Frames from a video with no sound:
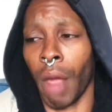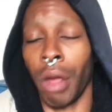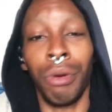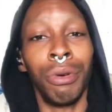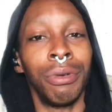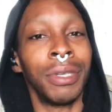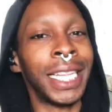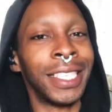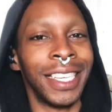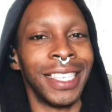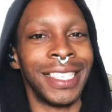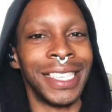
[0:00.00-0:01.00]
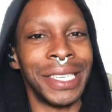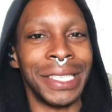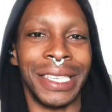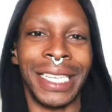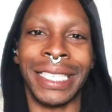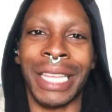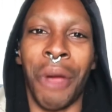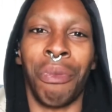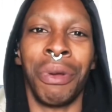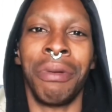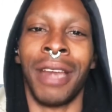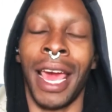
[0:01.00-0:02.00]
ooh, I said, sister, That's now
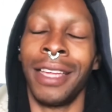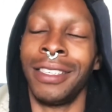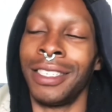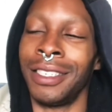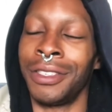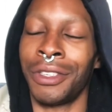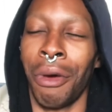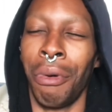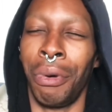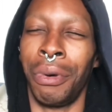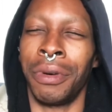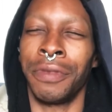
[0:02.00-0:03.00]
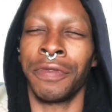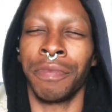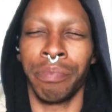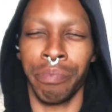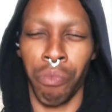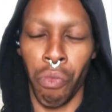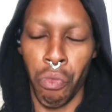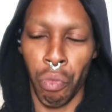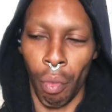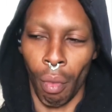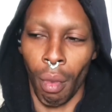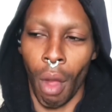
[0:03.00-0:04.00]
real 90s. Go off.
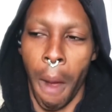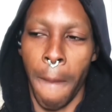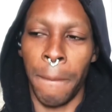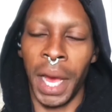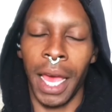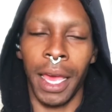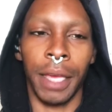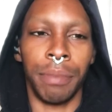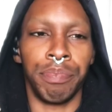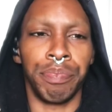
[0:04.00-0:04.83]
But